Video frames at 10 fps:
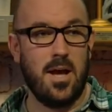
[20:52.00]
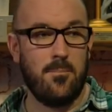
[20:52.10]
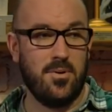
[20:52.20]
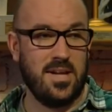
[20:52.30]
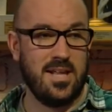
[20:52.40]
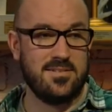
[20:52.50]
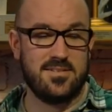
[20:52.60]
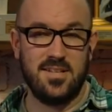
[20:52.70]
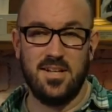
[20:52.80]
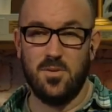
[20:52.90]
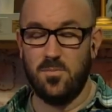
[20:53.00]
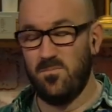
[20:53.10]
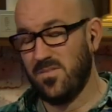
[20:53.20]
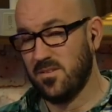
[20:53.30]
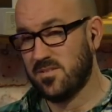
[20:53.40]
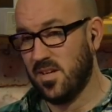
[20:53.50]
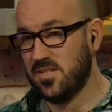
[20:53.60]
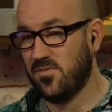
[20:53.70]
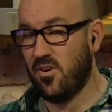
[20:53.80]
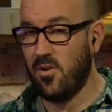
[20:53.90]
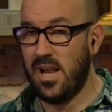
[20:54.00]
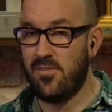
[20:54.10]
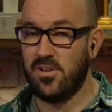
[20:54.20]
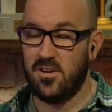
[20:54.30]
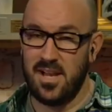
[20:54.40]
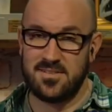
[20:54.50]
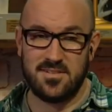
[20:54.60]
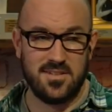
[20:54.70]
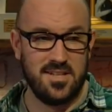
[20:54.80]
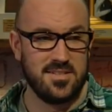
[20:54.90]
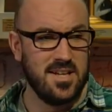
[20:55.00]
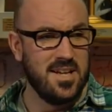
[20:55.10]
but against, you know, sides of their own level or lesser sides,